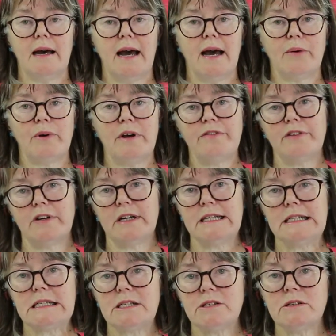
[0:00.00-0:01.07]
However,
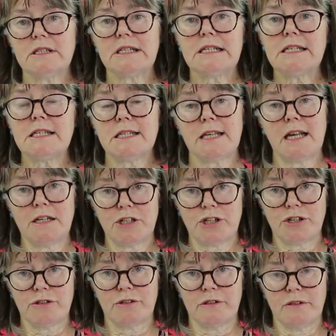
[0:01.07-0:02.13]
it's not
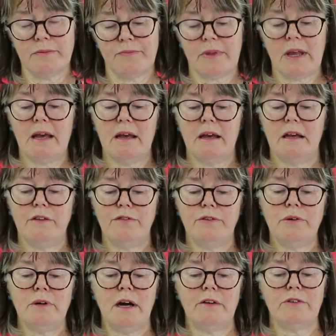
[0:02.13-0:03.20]
essential. If
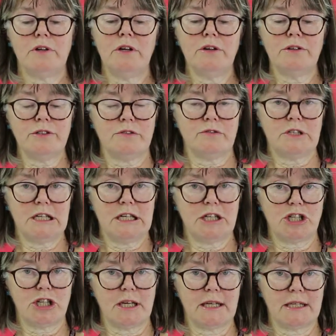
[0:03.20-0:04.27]
you have a lot of
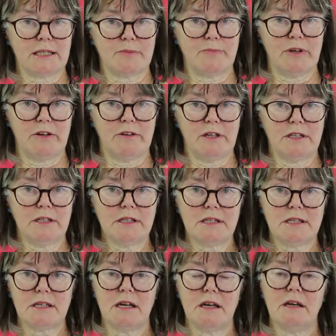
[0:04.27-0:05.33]
teaching
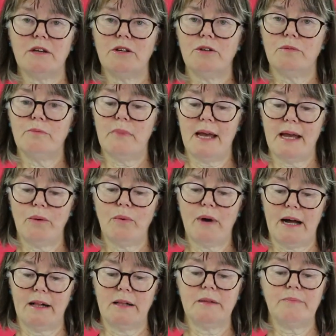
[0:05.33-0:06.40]
experience, you may
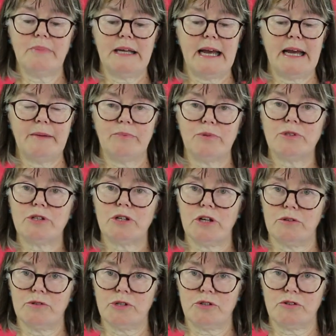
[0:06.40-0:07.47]
well be able to
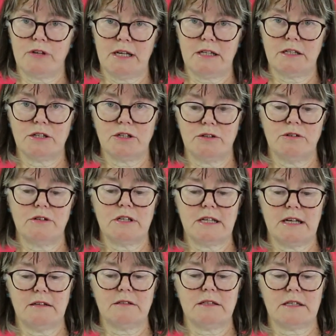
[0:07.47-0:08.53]
go straight to the
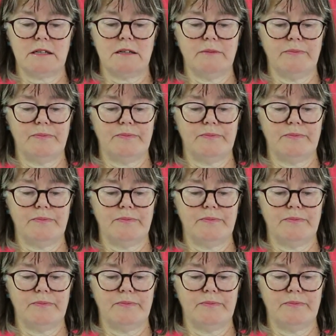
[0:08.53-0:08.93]
DELTA.